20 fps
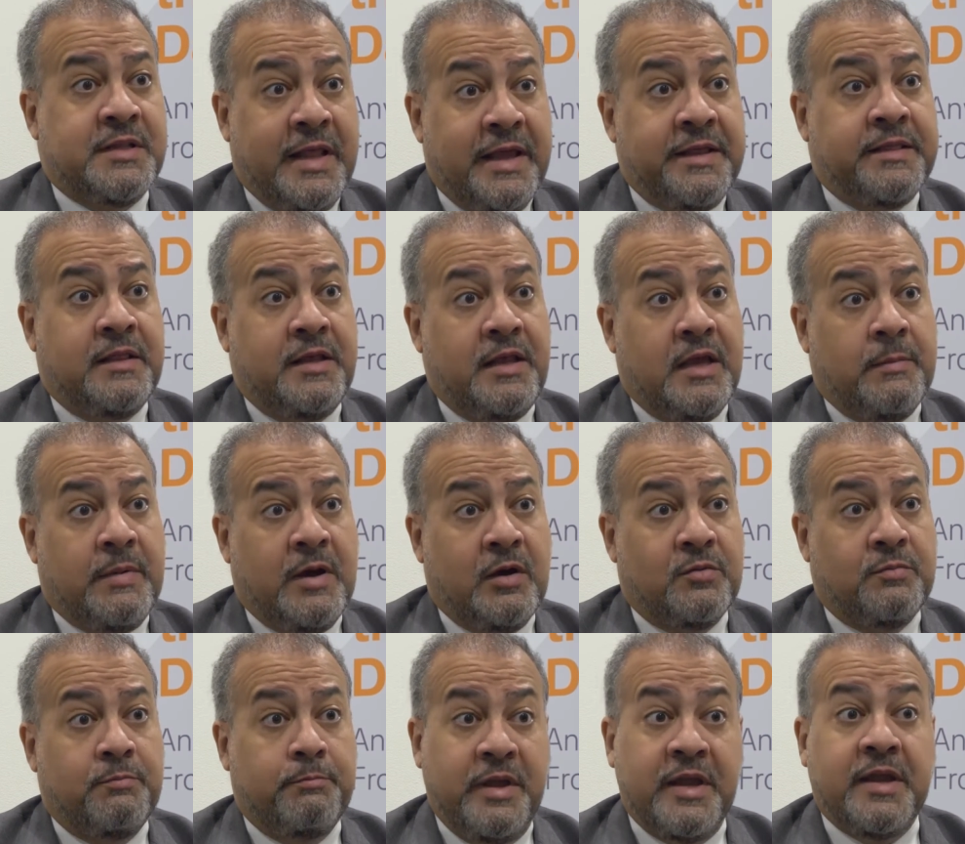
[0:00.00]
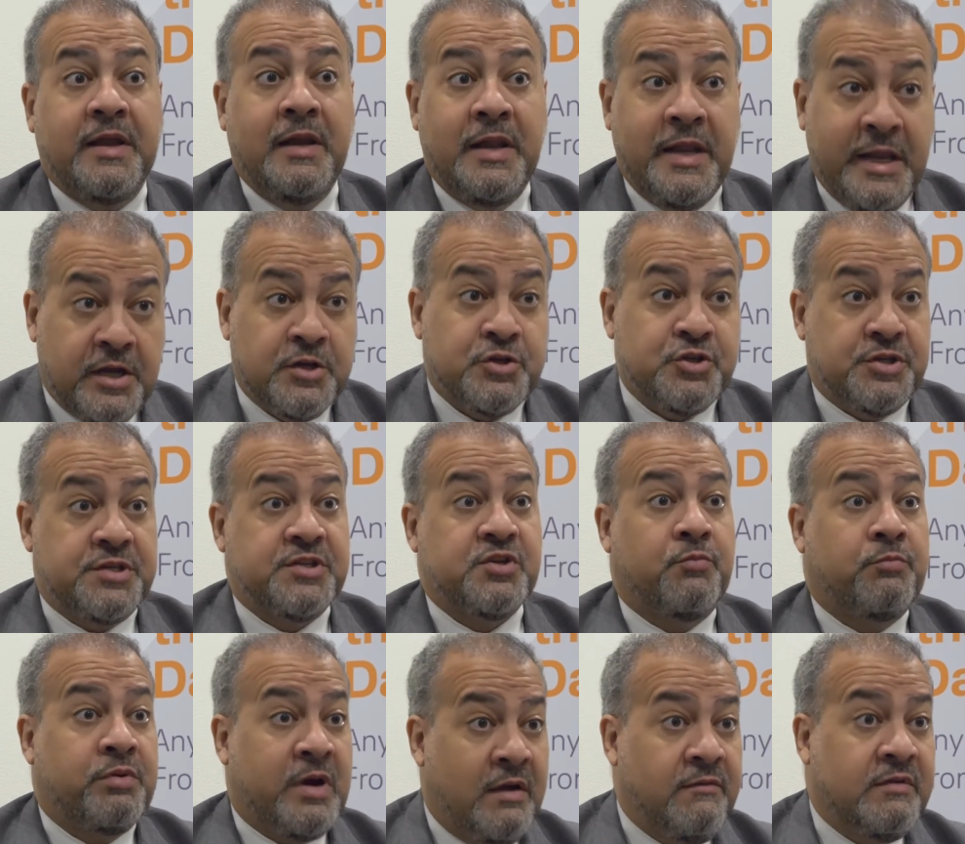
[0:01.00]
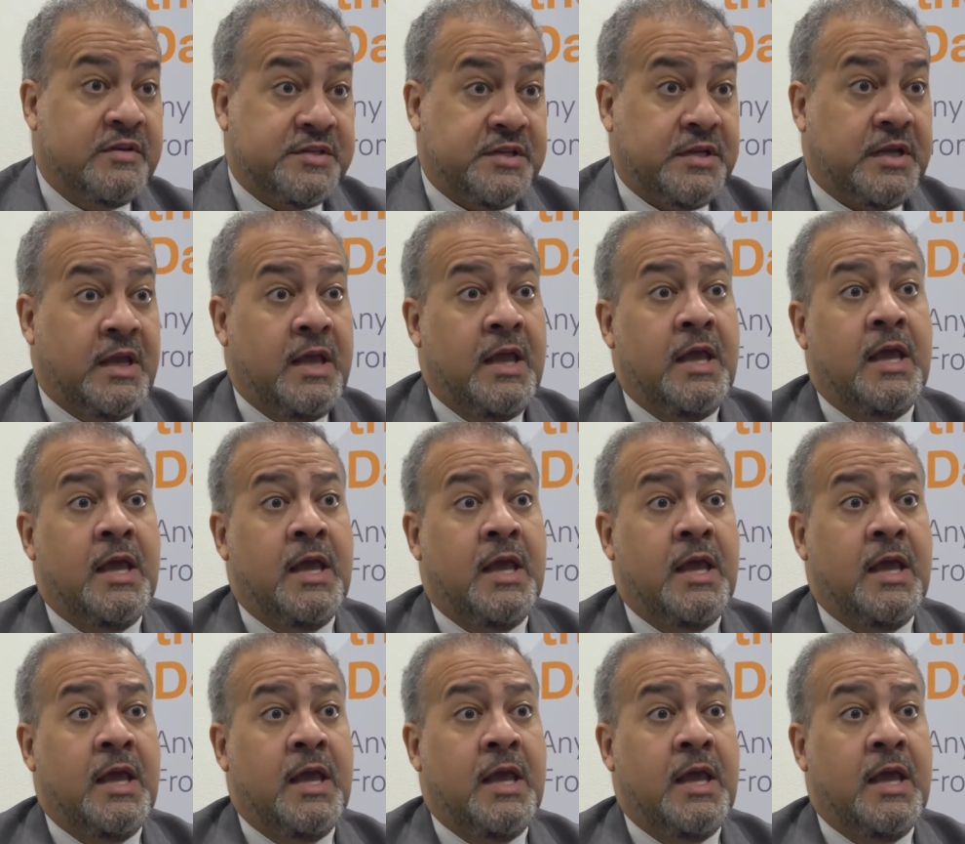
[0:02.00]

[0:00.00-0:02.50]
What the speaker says: lately about big leakages of privacy